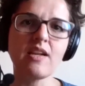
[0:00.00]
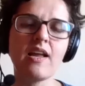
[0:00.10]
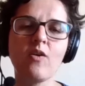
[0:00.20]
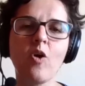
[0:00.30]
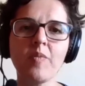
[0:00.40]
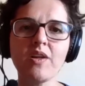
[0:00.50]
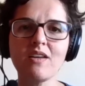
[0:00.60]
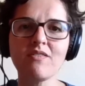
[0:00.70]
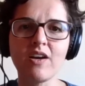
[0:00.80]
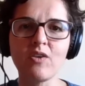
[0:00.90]
a lot of
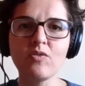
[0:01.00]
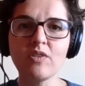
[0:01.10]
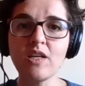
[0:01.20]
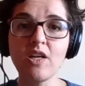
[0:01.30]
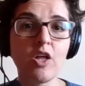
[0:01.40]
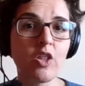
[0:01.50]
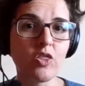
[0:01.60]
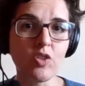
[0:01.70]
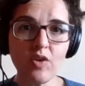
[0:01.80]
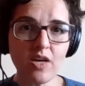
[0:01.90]
cases,
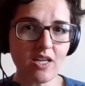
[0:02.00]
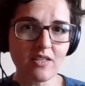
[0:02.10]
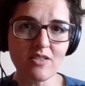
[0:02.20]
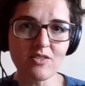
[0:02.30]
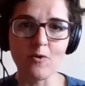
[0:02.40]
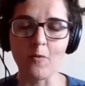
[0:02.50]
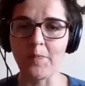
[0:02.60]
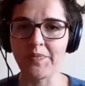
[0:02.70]
vaccine buying